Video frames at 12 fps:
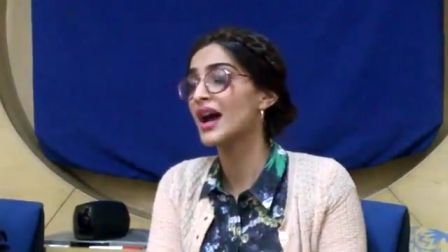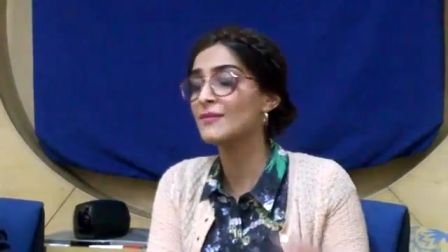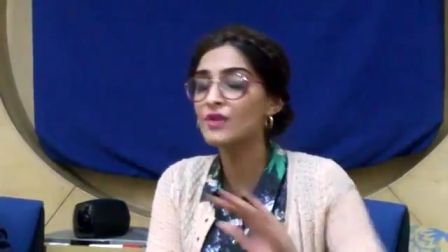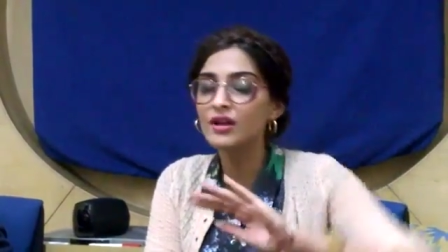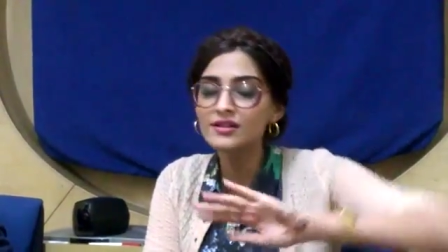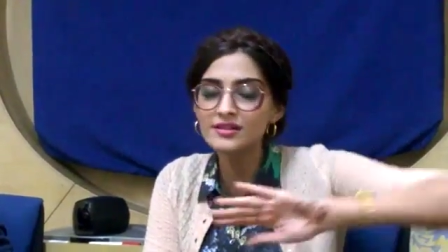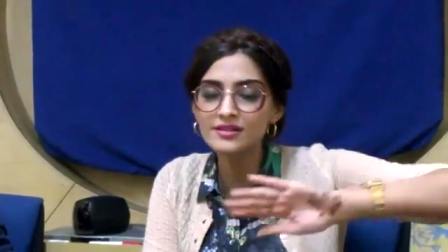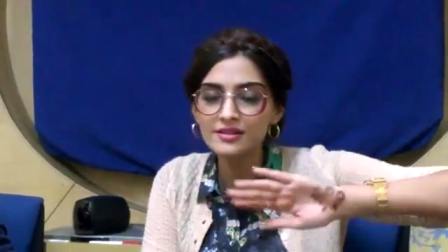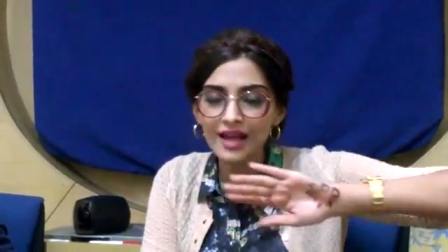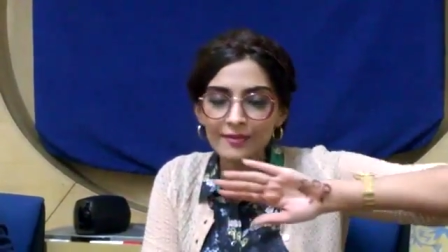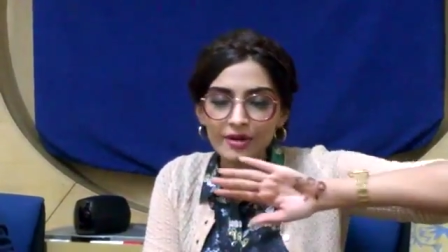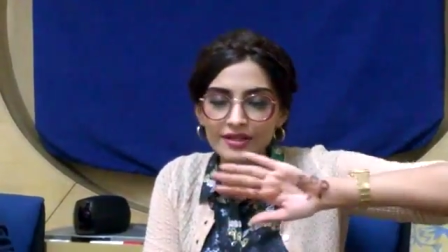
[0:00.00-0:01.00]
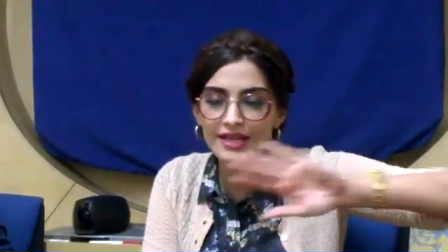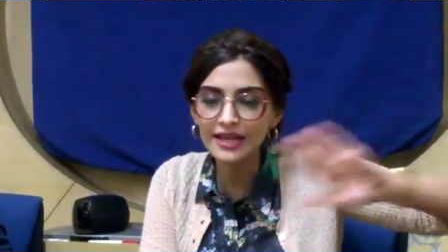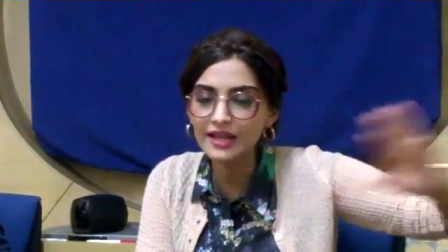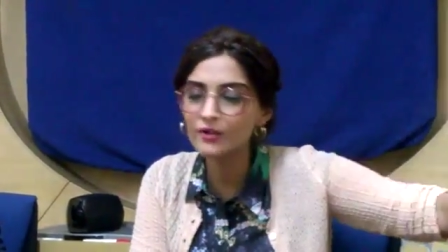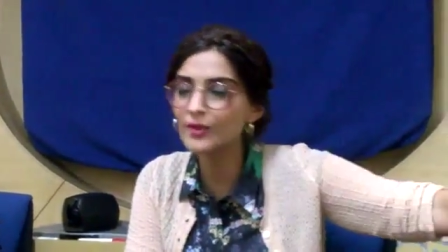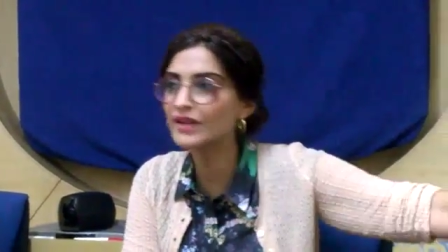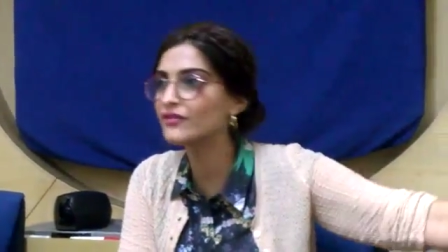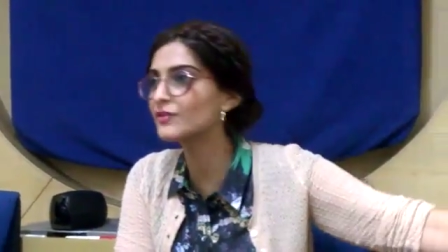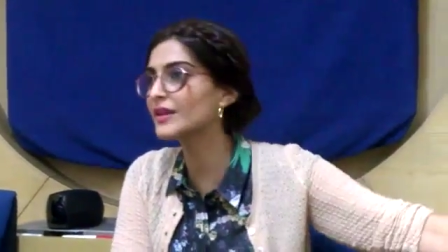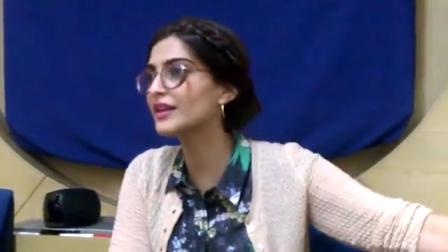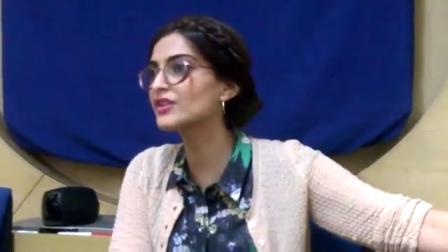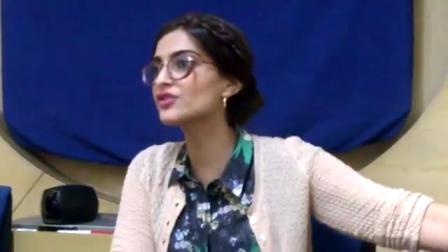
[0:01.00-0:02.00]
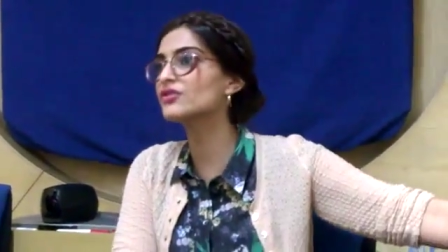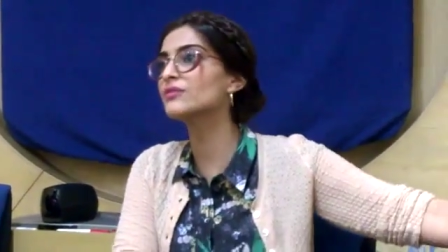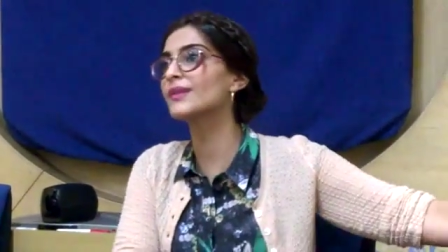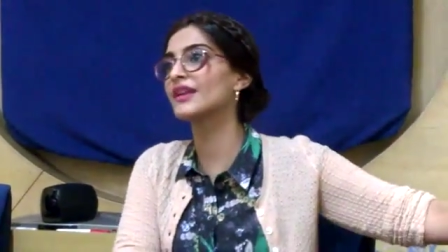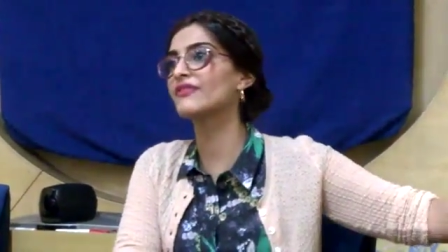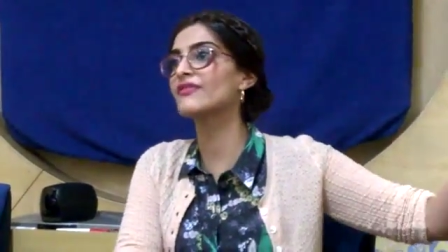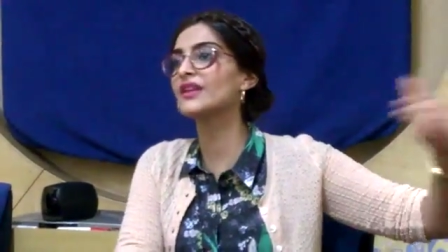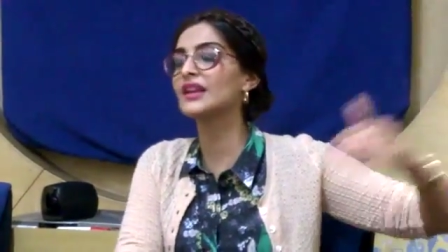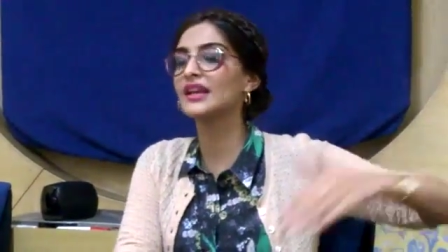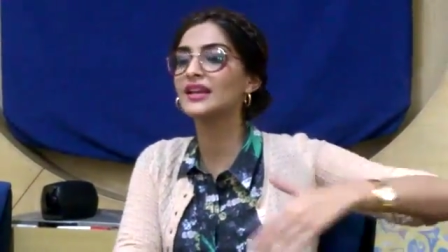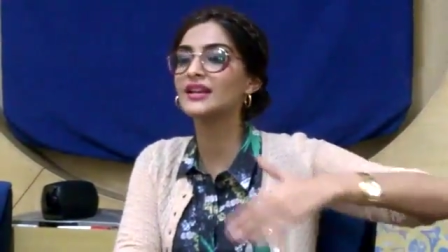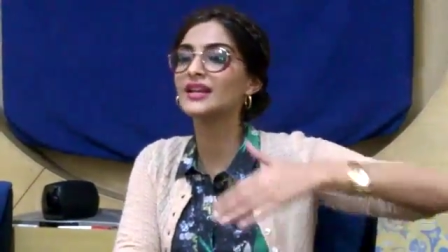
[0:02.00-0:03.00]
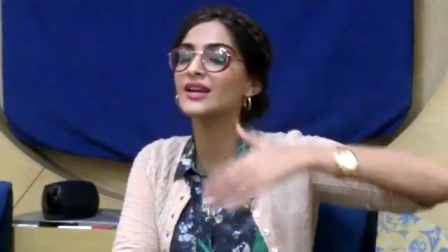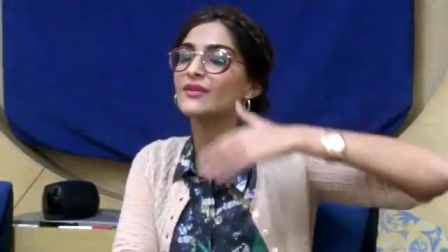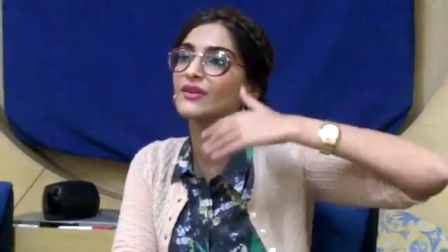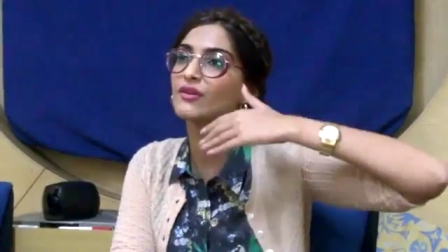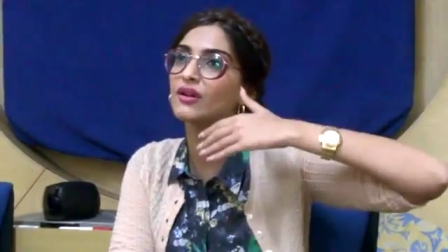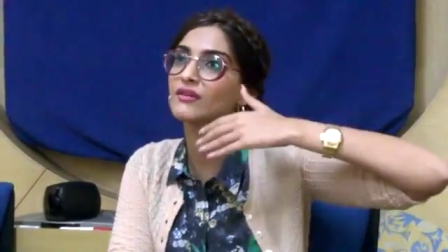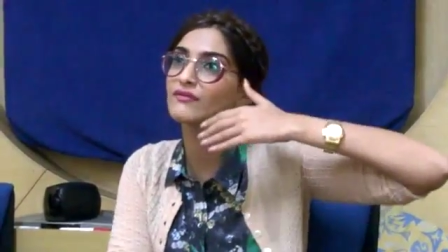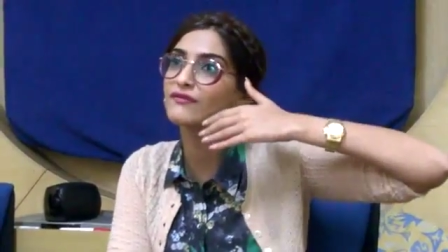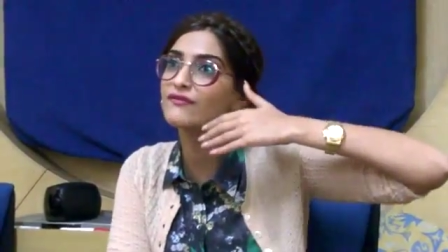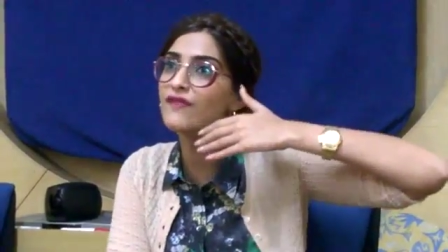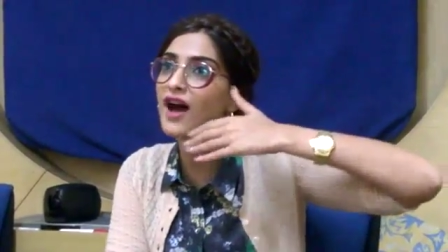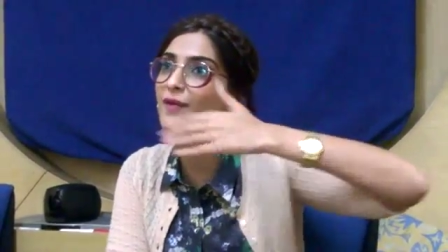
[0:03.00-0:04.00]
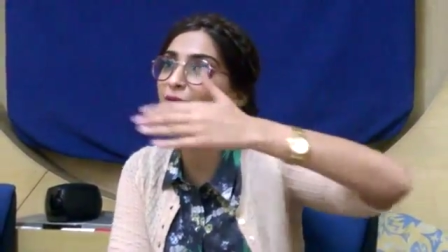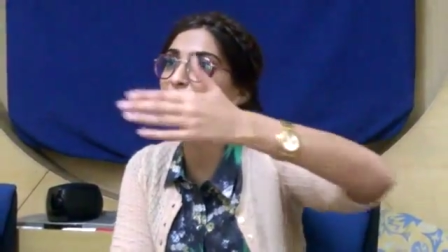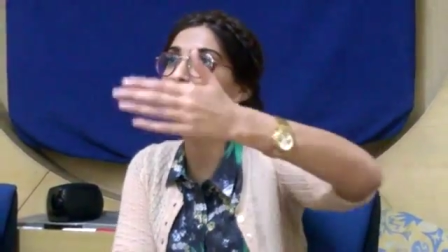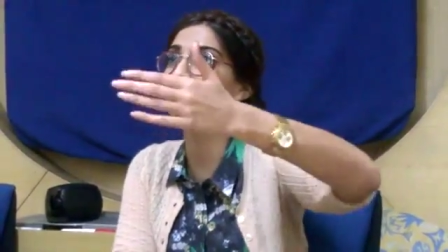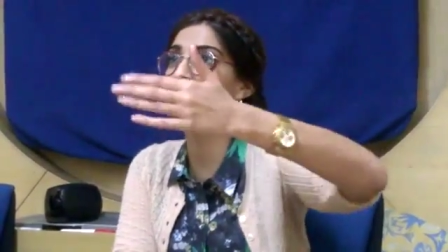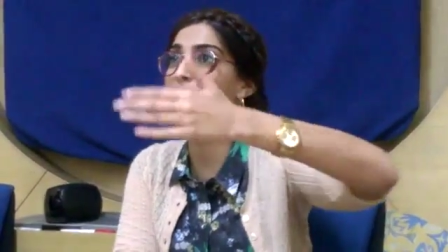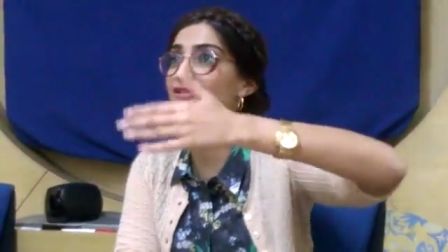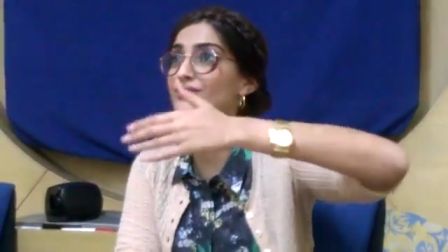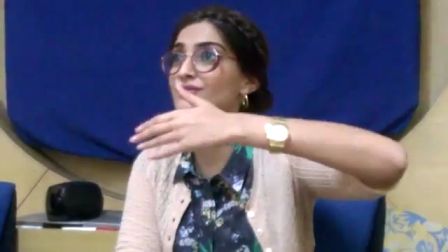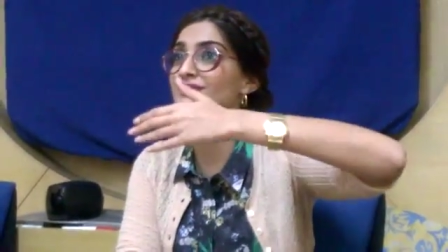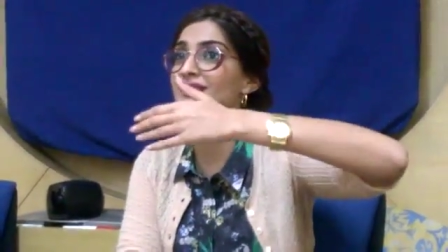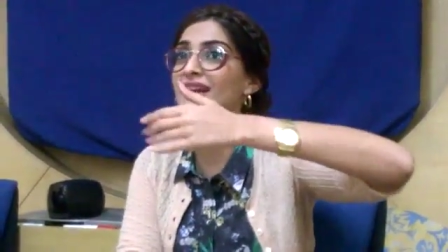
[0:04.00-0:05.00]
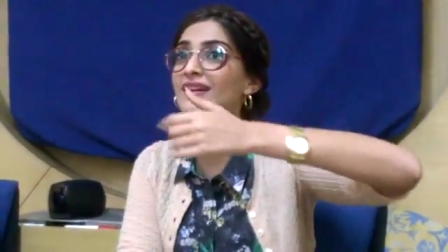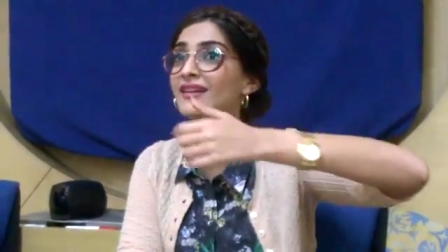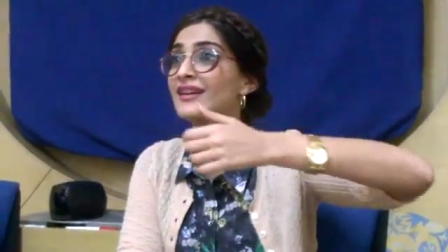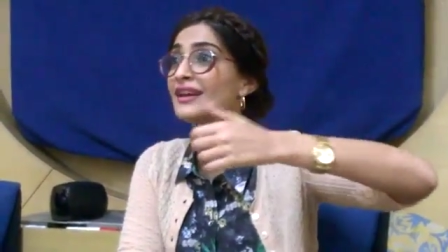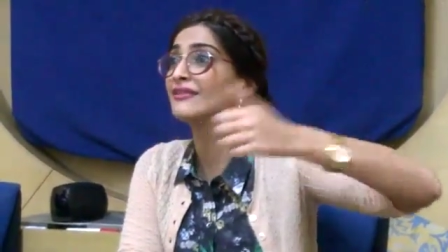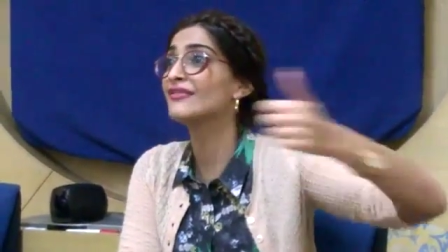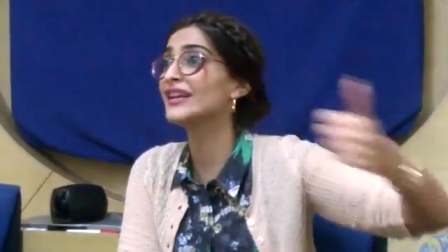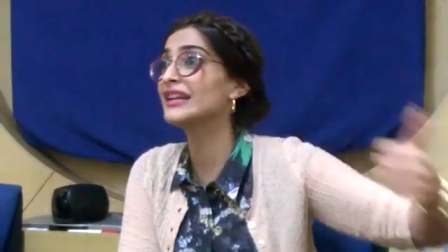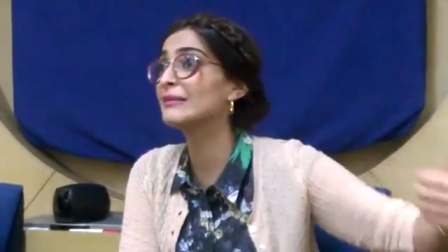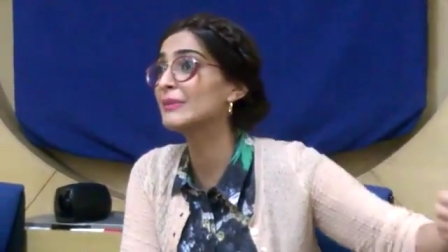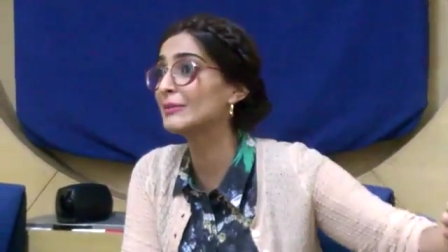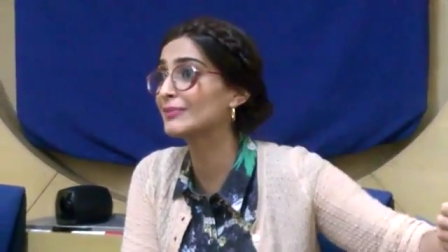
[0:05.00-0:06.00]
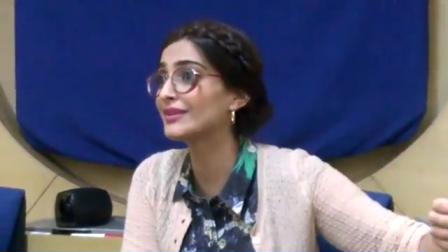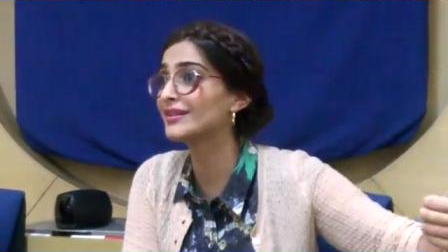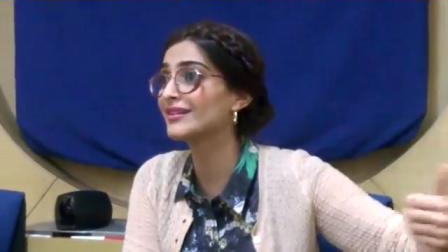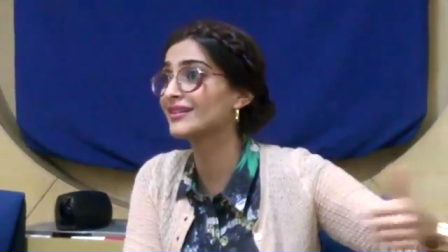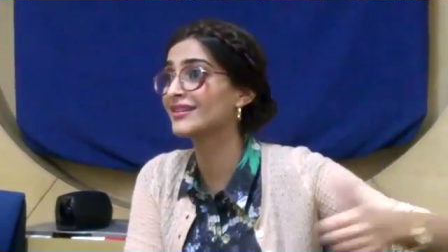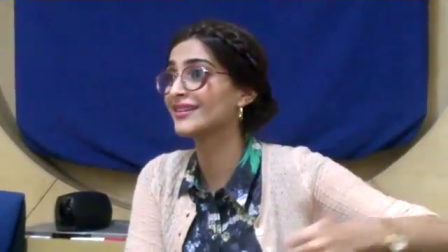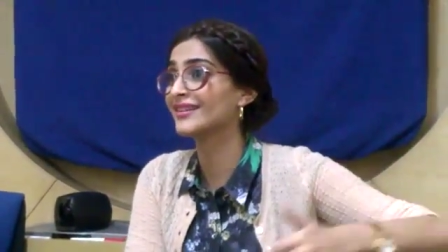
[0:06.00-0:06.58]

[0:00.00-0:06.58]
I'm not, I'm not taking away from that issue, but I feel like in India we've got far more important issues like feeding people,